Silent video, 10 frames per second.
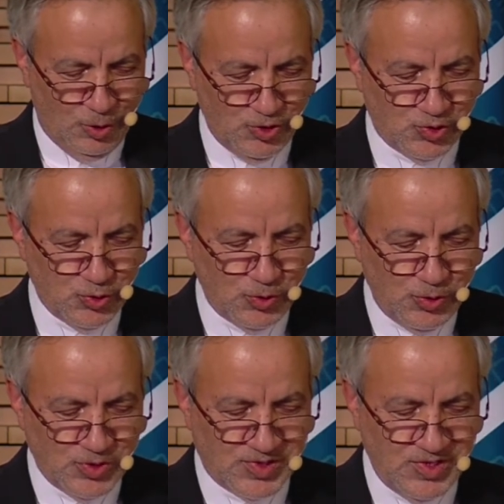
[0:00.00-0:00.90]

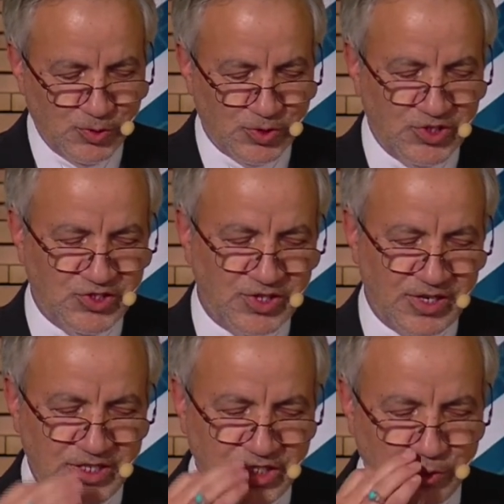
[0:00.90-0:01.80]
Ostokos is
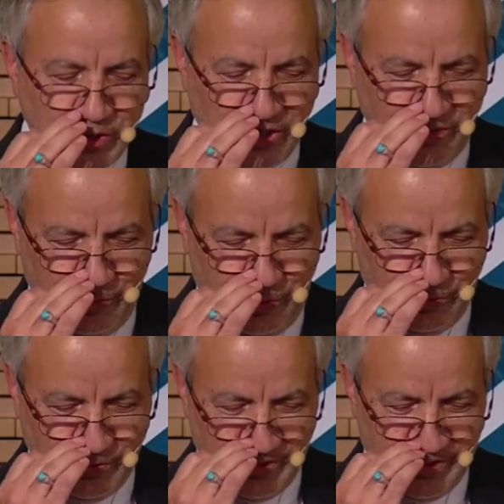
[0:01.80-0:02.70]
originally a Greek
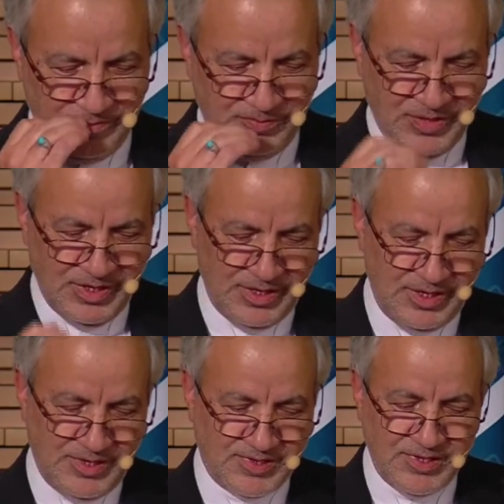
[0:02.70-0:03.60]
word,
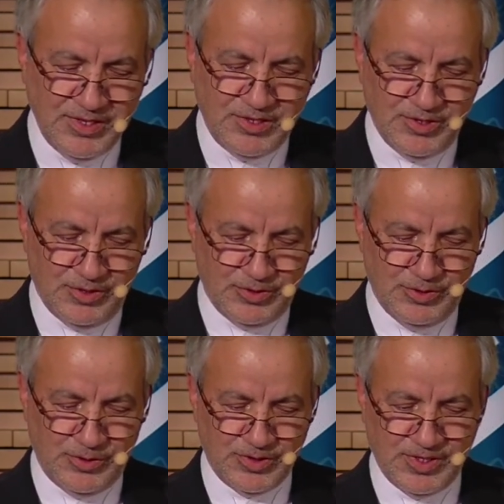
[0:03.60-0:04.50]
stichion
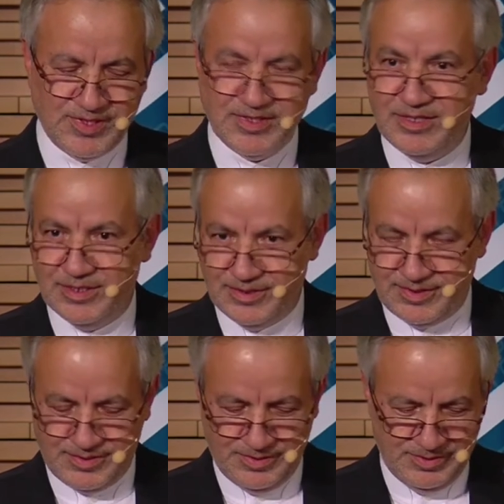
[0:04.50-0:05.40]
or
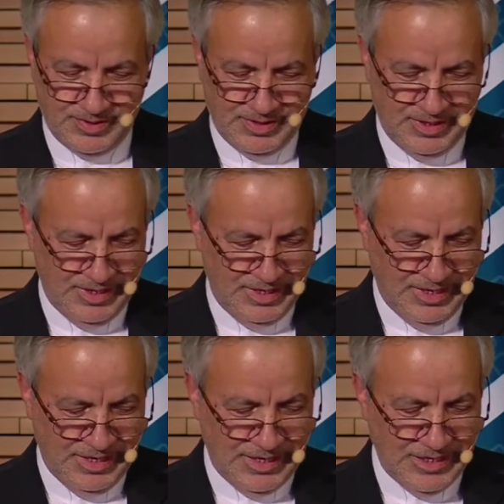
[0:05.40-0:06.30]
stikes.
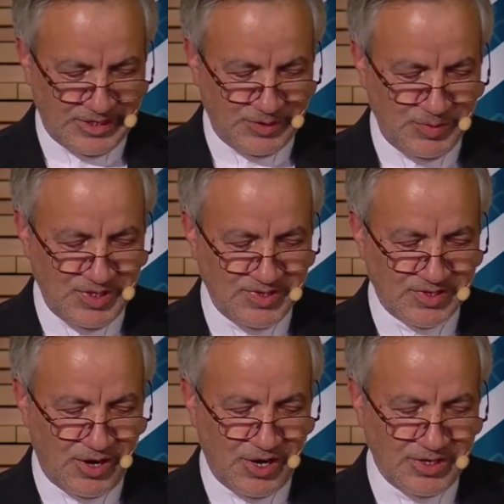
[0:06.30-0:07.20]
It means
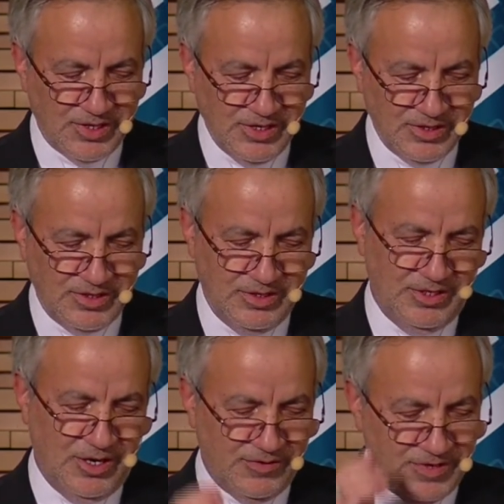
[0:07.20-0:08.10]
the
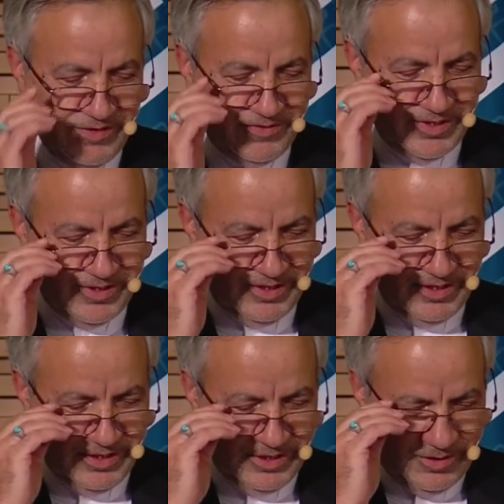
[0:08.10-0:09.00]
identity of
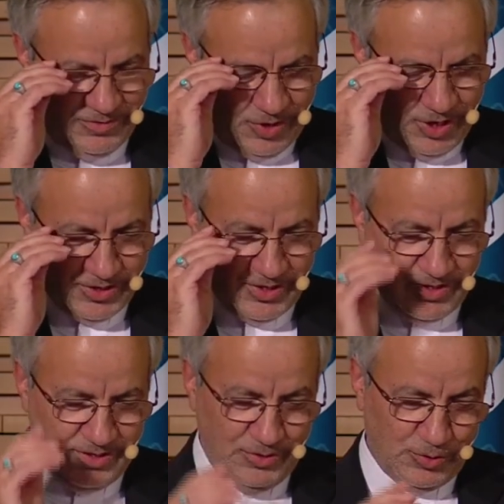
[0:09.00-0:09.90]
everything in the
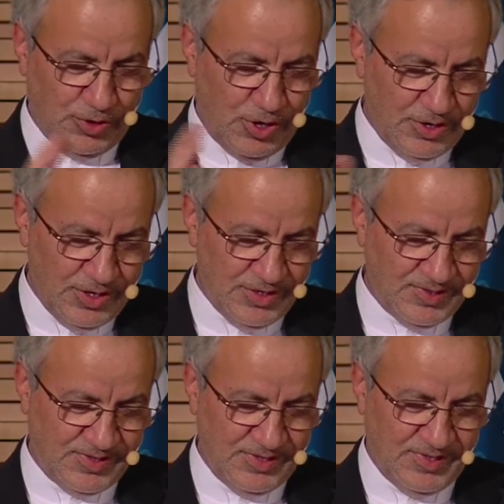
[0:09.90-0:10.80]
final or
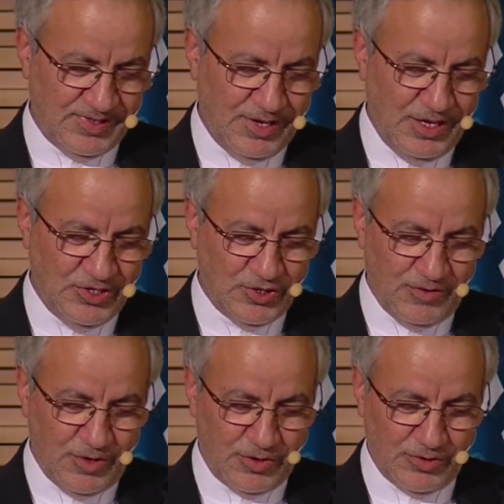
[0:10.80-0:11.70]
highest stage
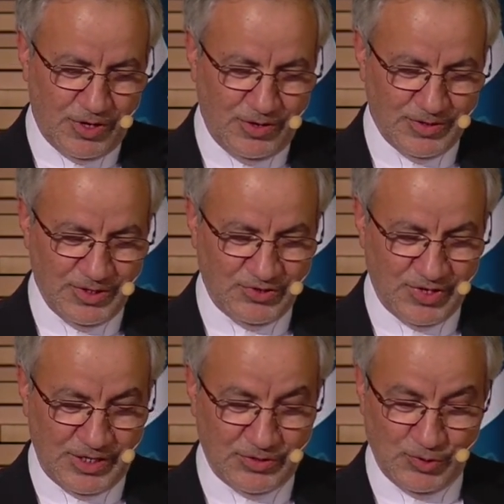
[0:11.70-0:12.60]
of our knowledge
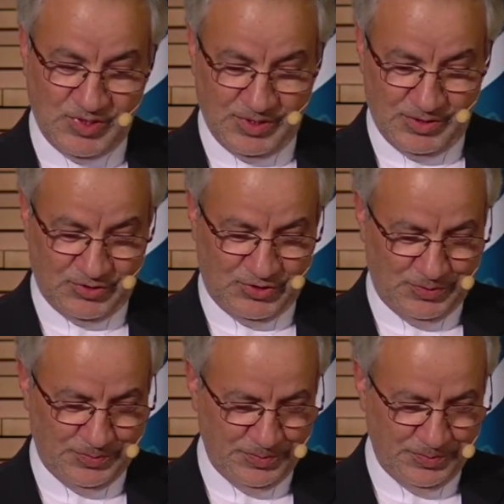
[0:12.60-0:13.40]
and research.